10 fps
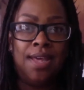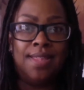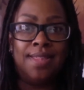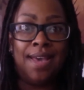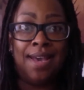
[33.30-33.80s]

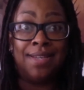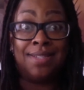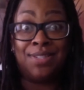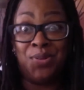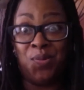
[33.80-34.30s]
that
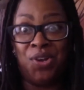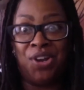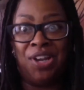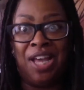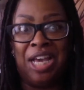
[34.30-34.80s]
we are
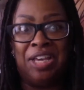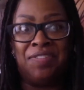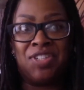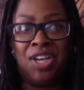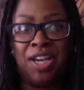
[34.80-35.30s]
live
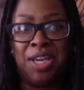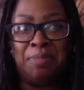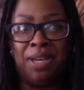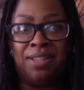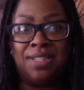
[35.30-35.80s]
talking
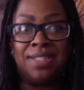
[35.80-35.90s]
about this,